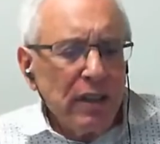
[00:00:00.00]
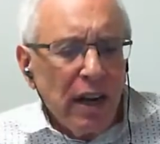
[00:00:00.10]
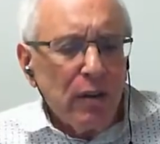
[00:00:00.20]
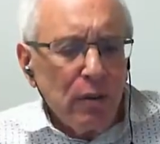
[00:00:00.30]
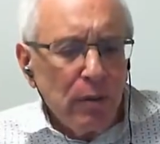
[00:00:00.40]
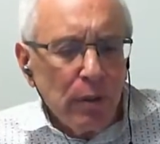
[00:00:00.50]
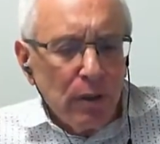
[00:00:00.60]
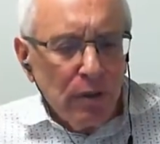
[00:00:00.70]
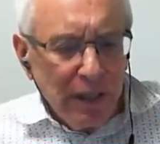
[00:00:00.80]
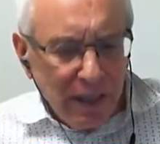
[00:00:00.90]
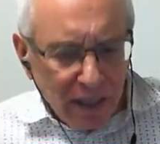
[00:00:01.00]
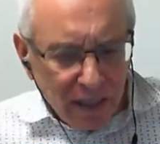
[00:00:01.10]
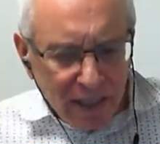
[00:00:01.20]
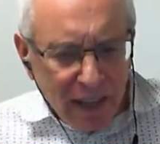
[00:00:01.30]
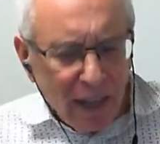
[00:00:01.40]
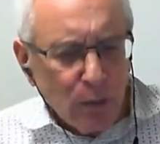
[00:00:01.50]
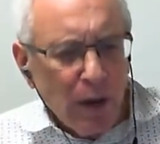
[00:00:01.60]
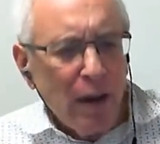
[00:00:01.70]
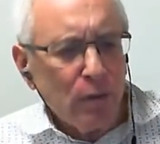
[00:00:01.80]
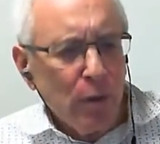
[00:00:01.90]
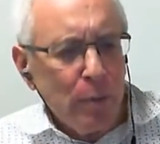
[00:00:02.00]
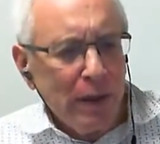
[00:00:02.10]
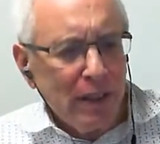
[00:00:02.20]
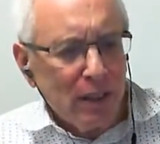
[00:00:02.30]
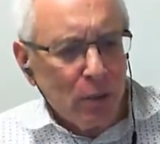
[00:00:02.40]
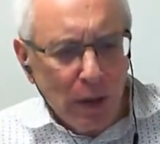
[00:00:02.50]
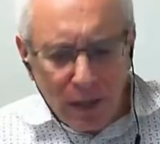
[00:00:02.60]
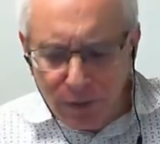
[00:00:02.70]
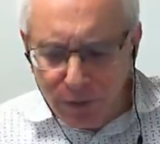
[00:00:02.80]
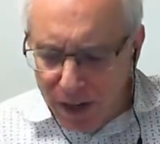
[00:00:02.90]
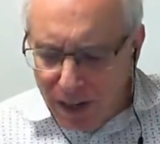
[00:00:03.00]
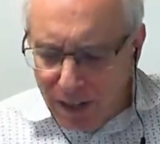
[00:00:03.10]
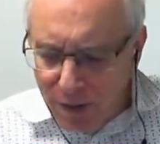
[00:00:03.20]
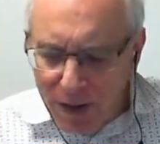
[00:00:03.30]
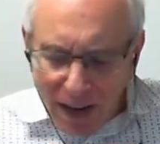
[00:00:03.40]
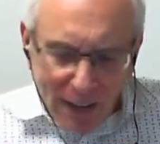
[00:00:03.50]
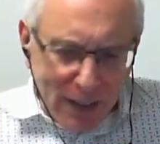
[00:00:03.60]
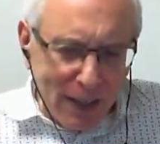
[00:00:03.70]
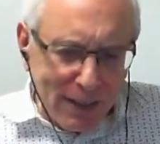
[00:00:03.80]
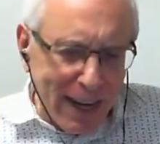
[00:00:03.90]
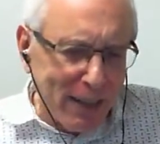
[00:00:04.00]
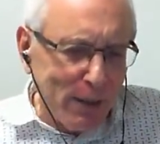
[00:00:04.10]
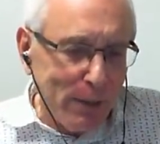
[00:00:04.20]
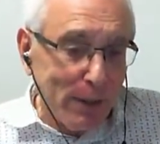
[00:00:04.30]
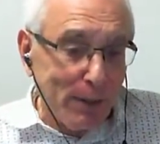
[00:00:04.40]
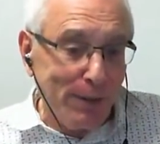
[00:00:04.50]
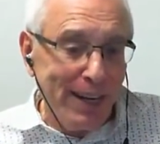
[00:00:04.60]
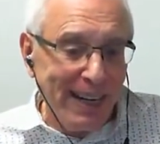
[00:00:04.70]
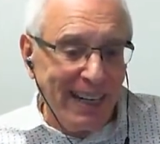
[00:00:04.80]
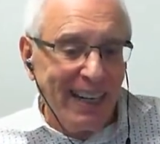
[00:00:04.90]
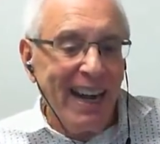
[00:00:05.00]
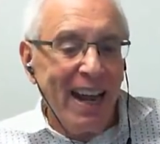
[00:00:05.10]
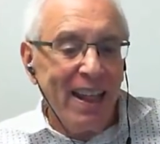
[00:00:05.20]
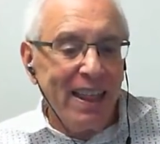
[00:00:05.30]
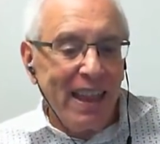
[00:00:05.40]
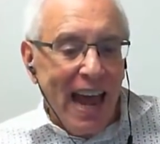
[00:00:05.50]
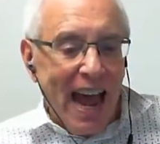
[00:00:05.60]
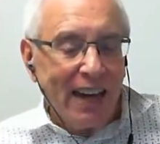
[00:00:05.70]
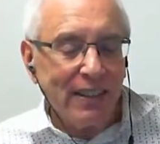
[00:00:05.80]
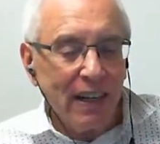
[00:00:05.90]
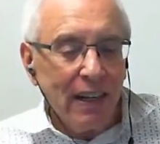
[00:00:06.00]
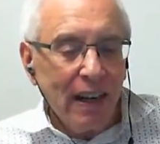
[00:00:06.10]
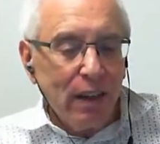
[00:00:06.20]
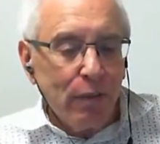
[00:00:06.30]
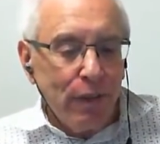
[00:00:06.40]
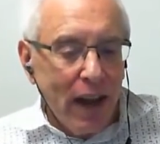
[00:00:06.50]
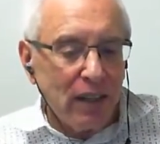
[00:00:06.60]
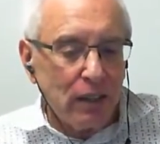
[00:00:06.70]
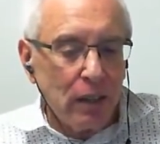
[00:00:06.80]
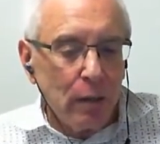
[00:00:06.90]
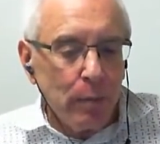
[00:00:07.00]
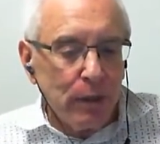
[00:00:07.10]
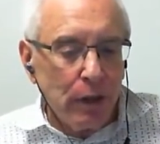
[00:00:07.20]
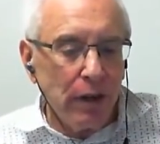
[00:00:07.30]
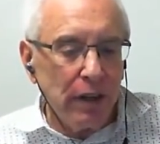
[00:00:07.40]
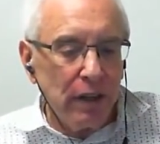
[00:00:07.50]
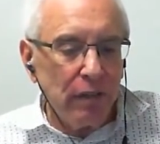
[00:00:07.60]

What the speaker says: got through agreeing. Again, that's why I have to repeat things twice for a guy like you. I just got through agreeing that in the vast majority of